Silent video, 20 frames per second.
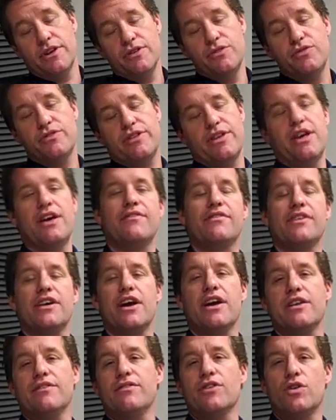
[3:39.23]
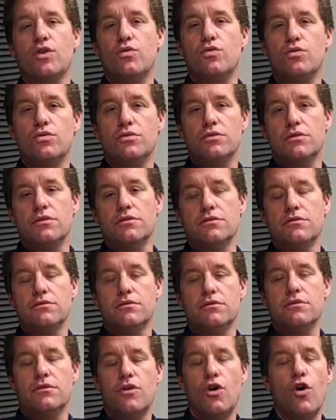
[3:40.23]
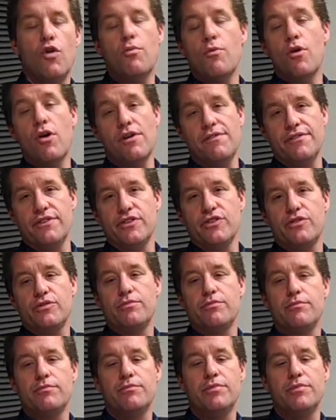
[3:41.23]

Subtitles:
I used to have kind of a cool home office,